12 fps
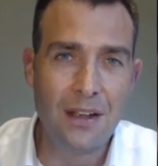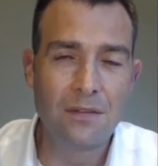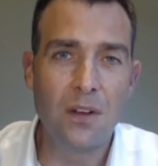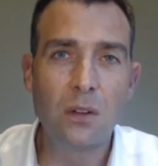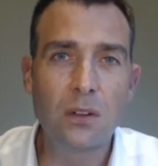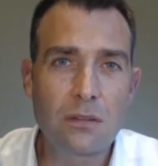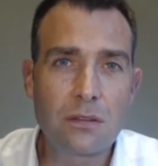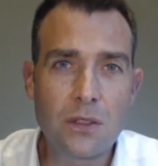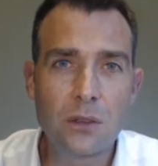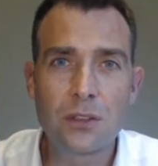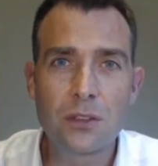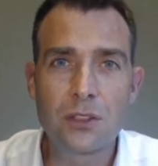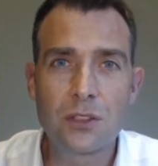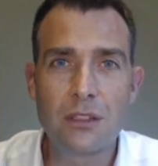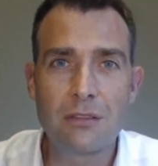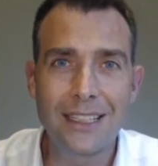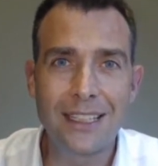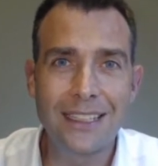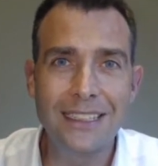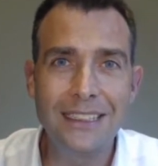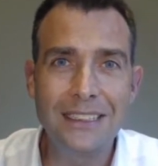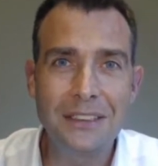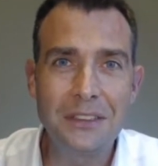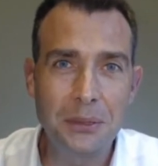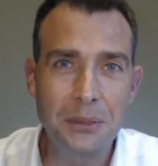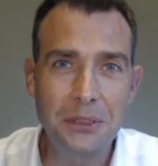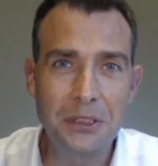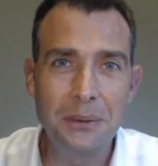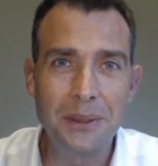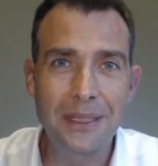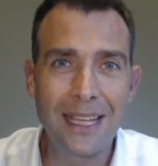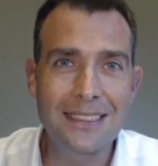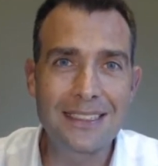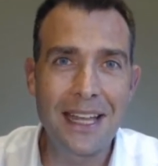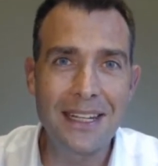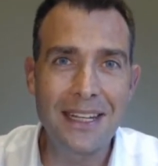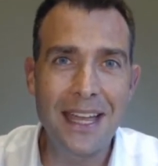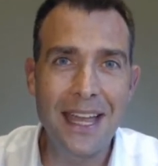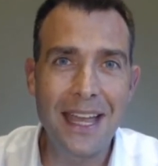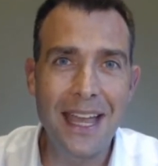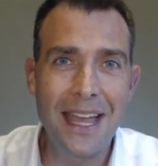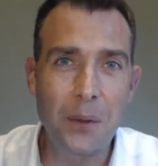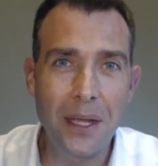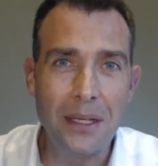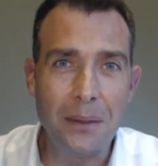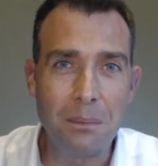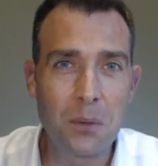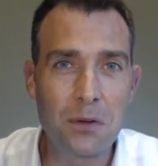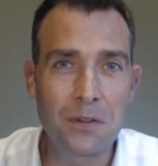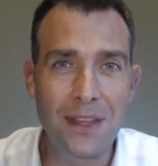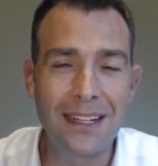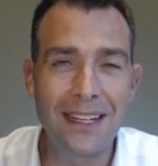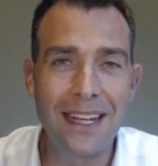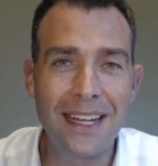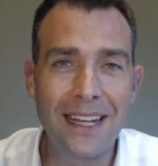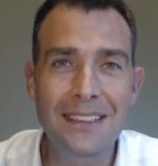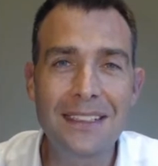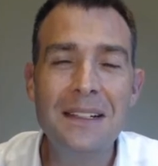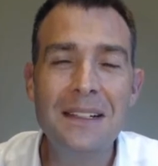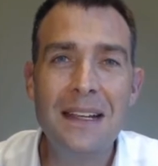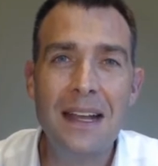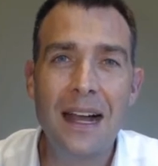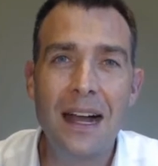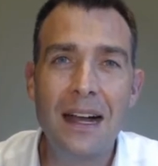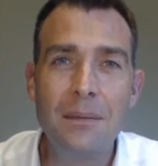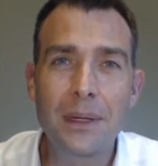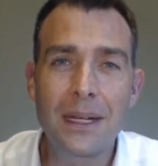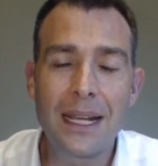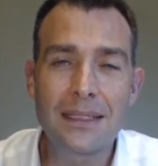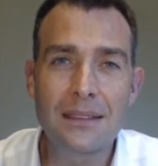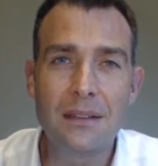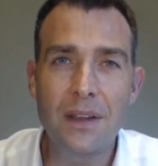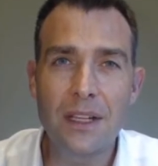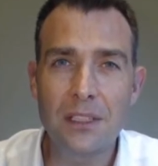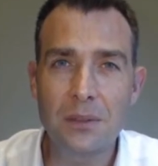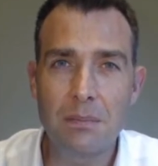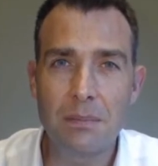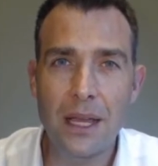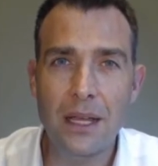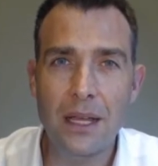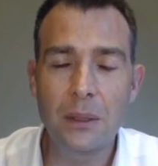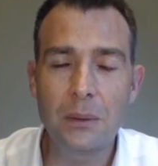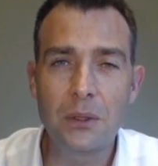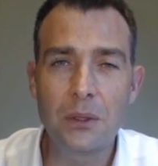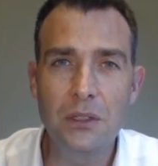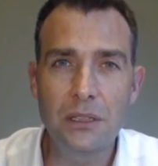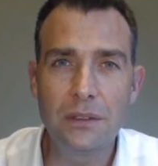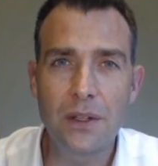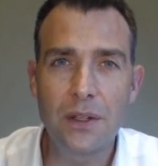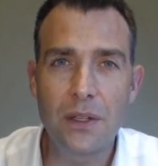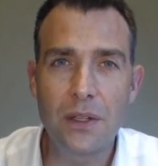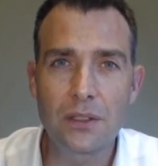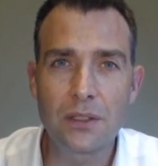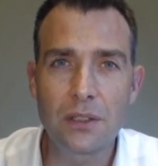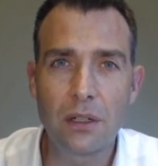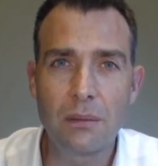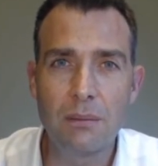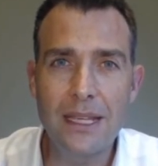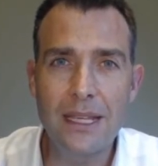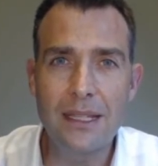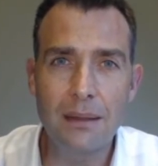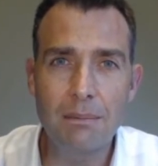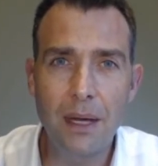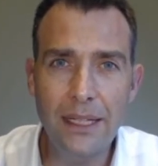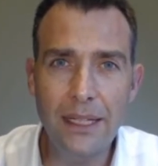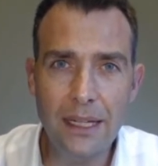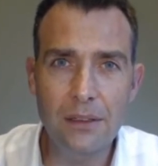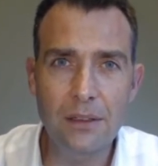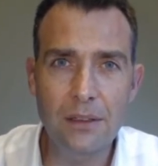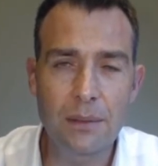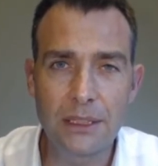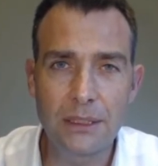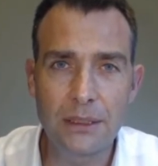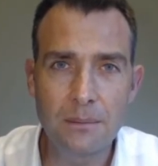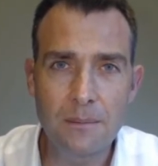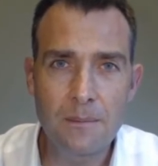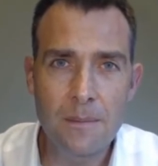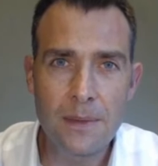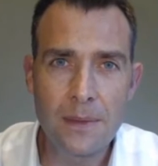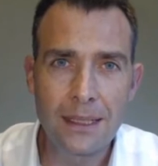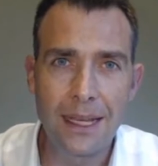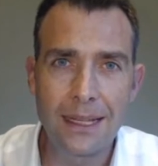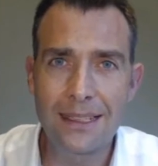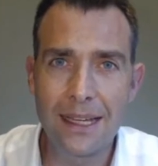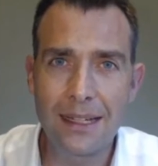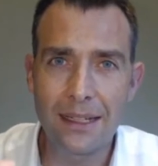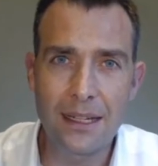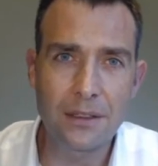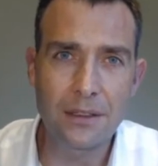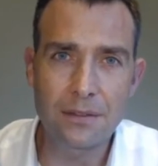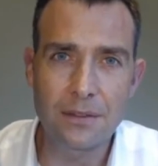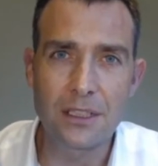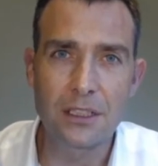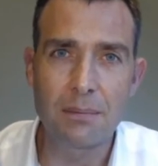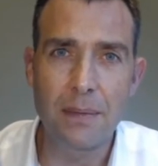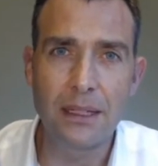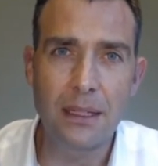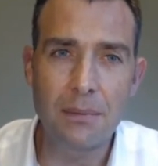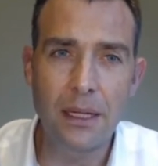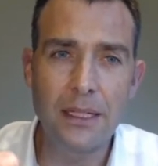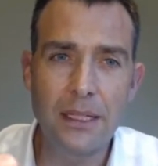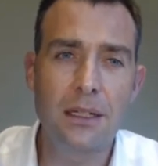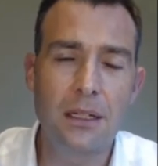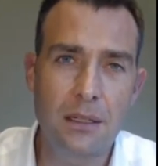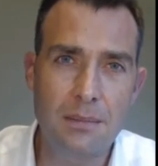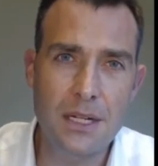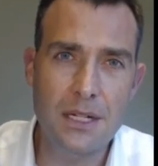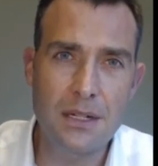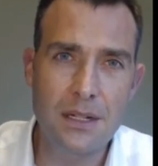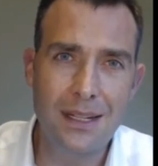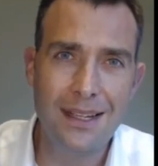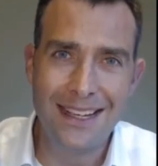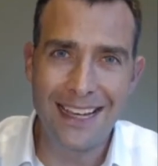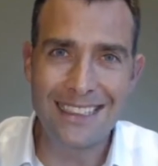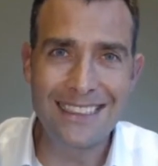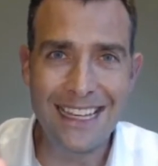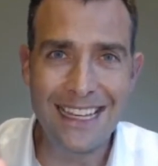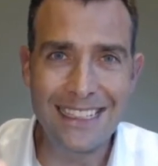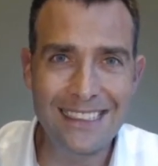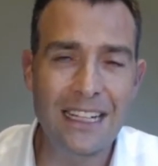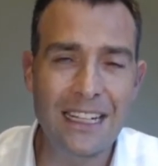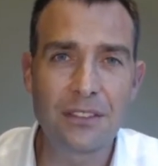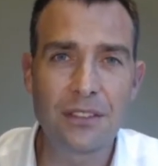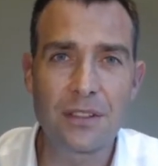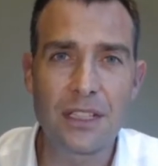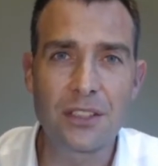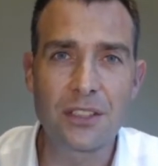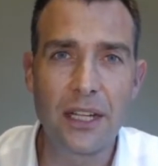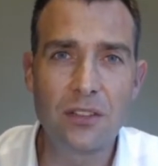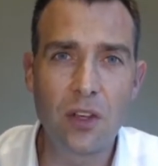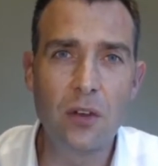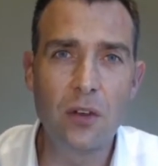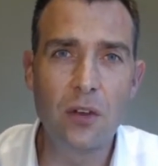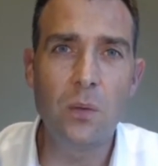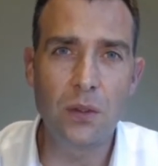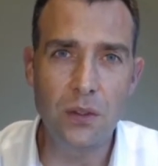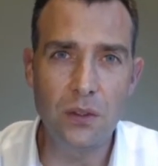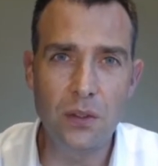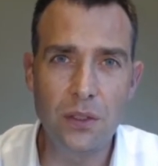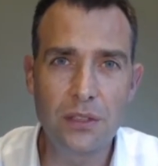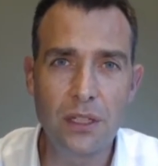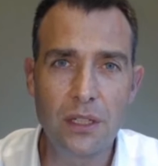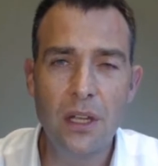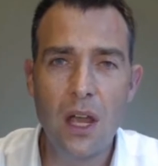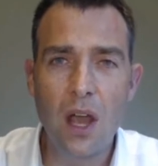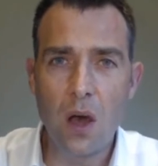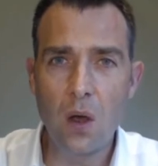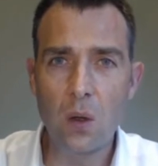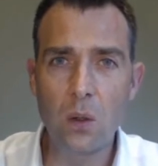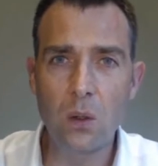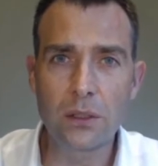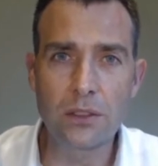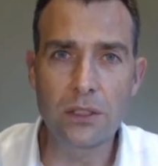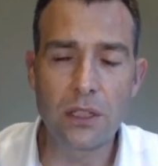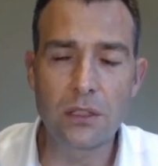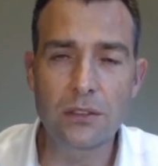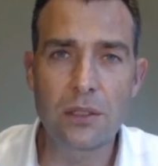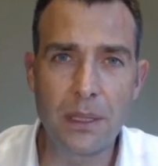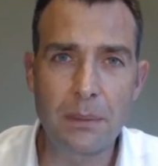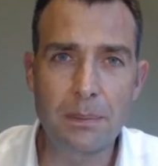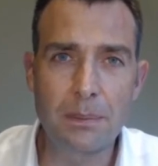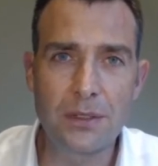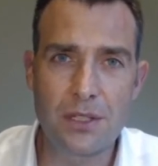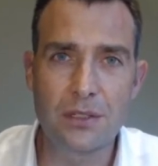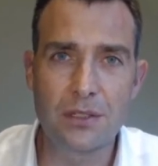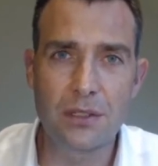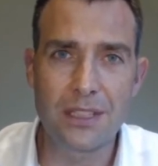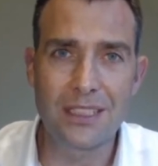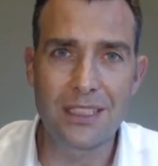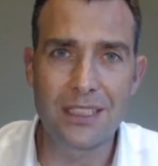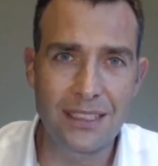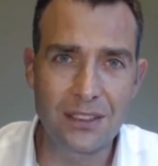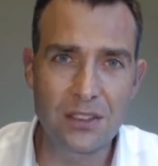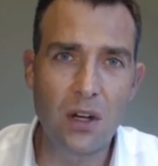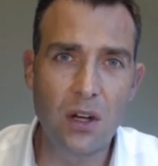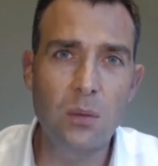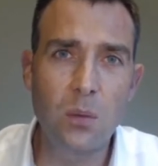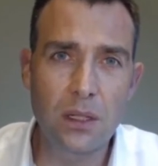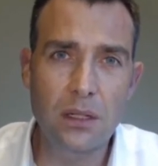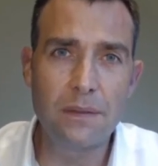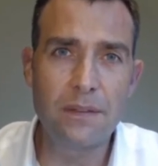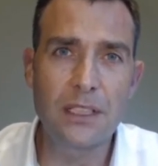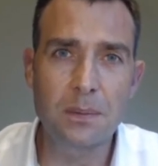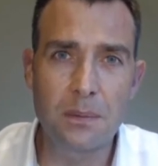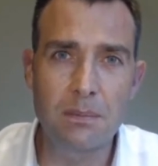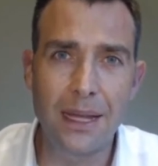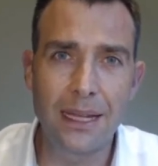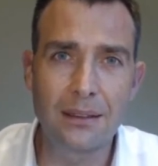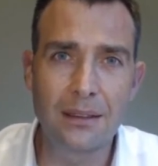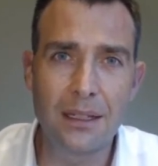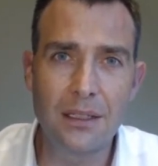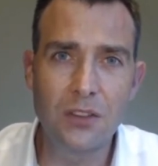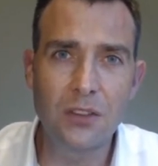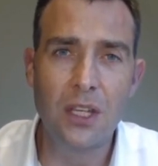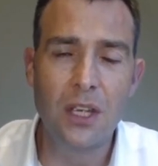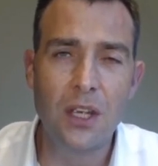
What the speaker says: Volcker rules, certain regulations should push you against that anyway, more of that later. But as an investment bank, I want you to focus on making money out of commission and getting out of risk. Making money out of commission and getting out of risk. I don't want you to hold on to lots of big positions of risk. That's not what an investment bank does.